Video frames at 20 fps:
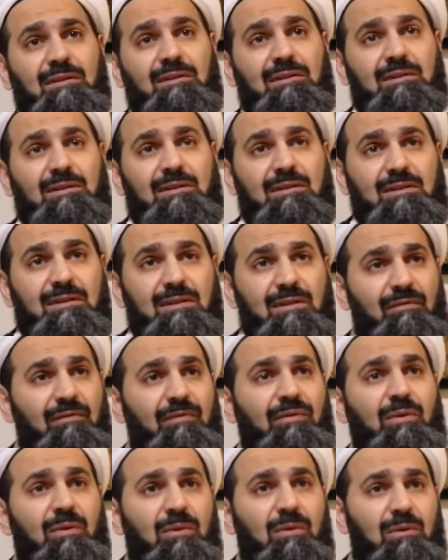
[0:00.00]

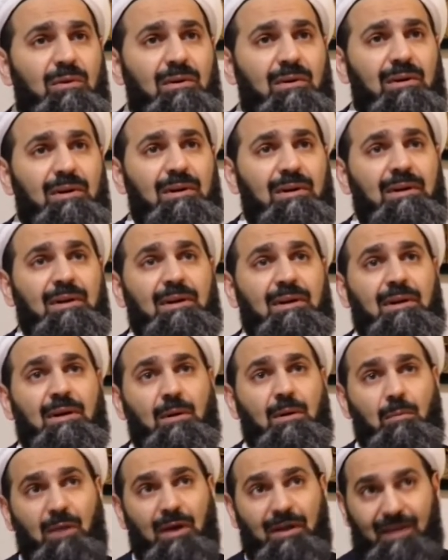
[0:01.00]
sinful,
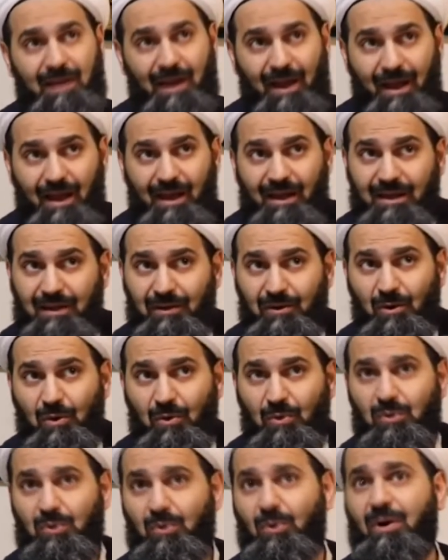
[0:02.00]
but I
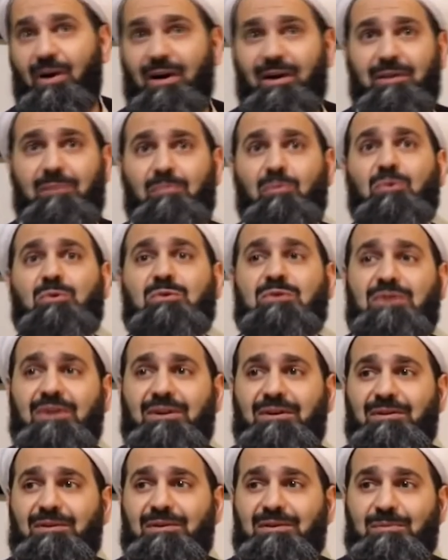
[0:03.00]
know you are most
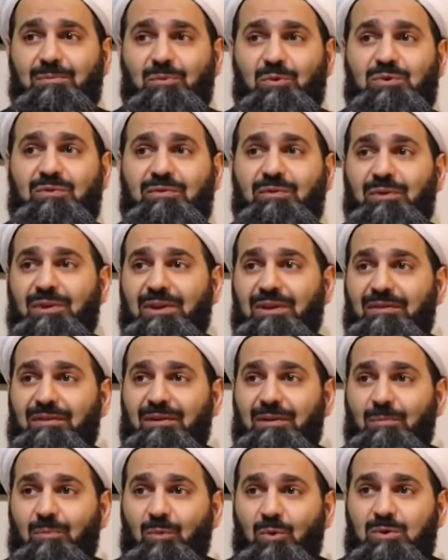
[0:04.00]
generous, most
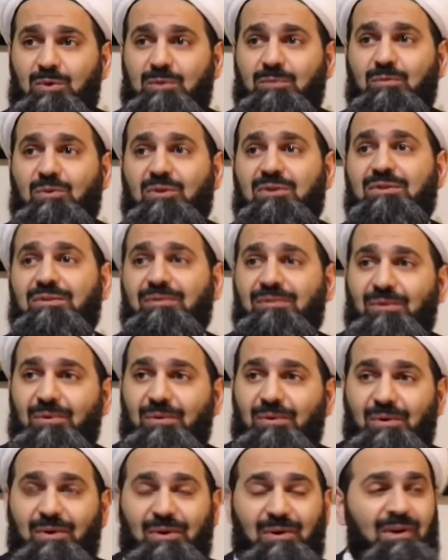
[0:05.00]
forgiving, most merciful.
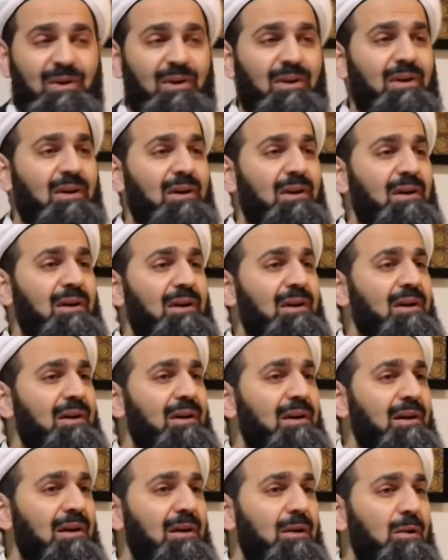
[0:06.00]

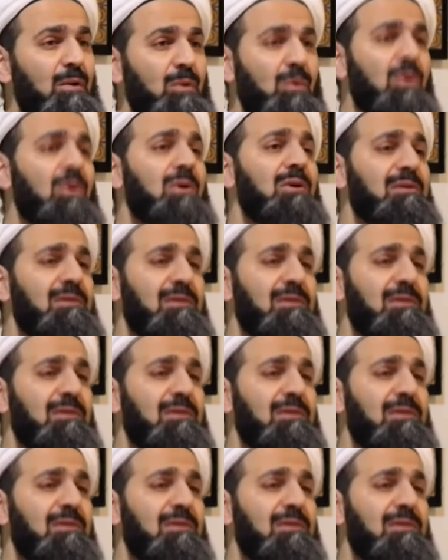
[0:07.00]
Lord,